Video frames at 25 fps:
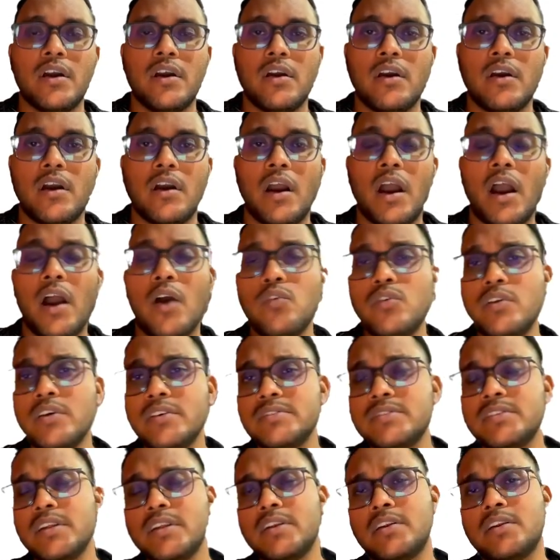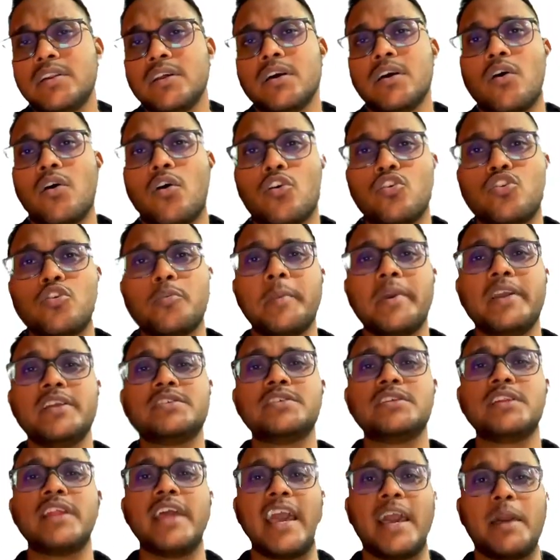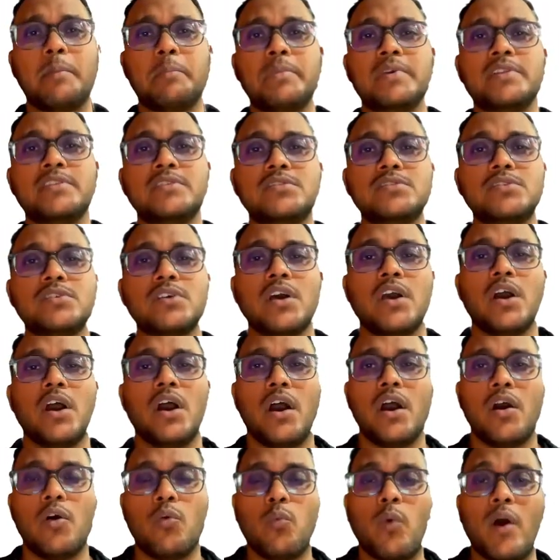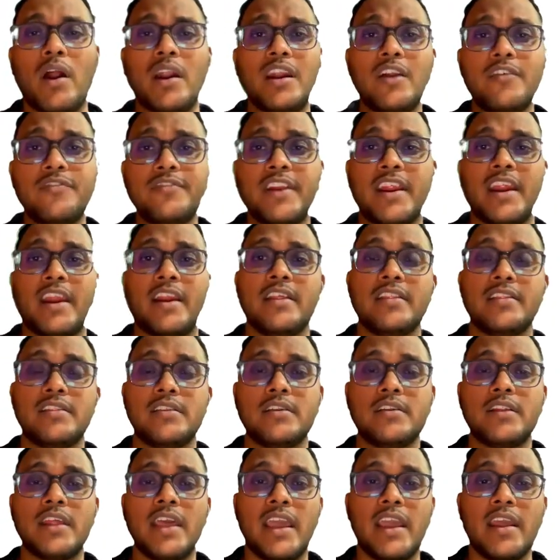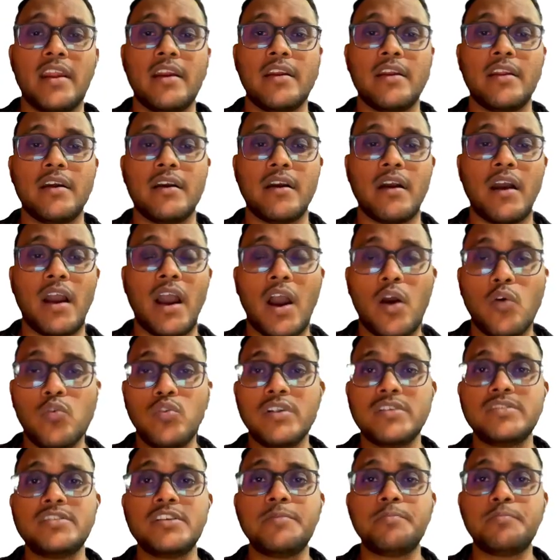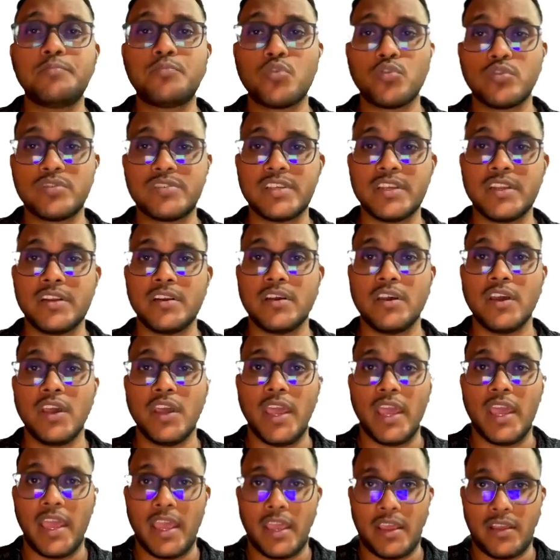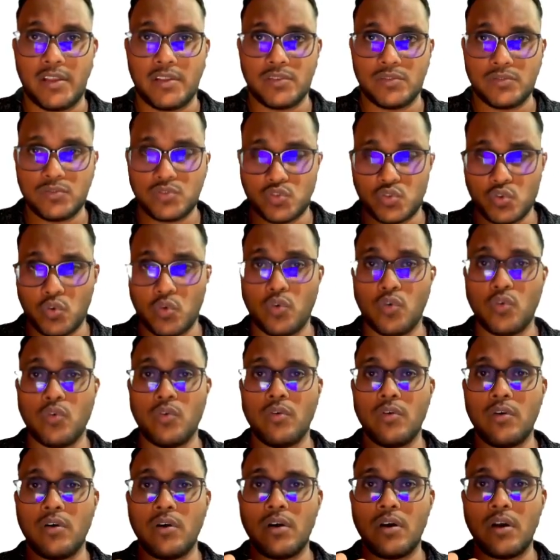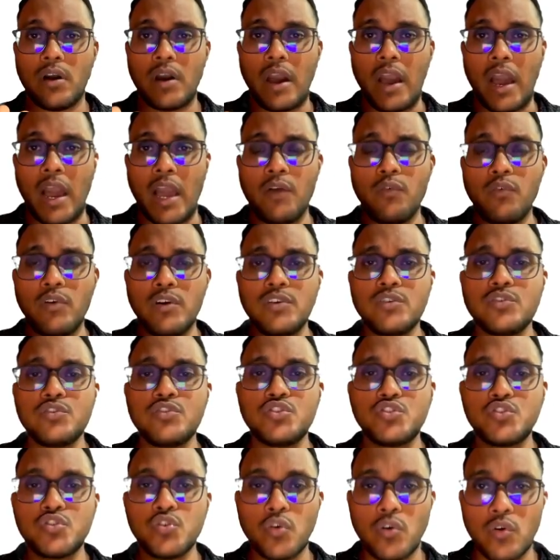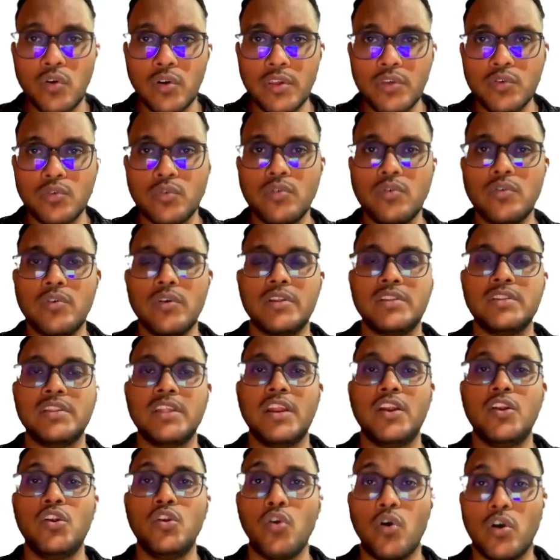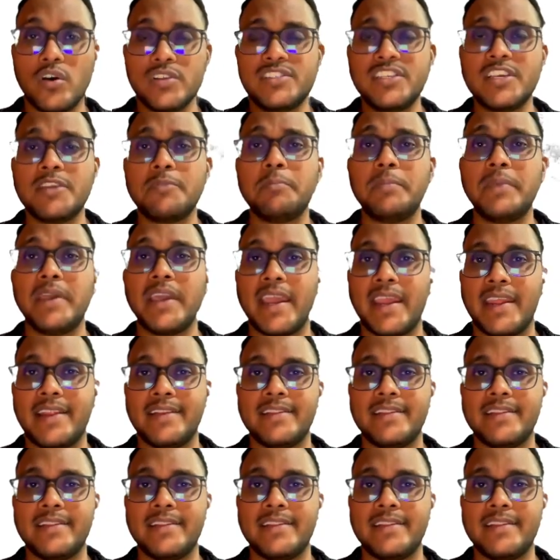how does that automation happens one after another, and how does it proceed. So I want to show you the logic behind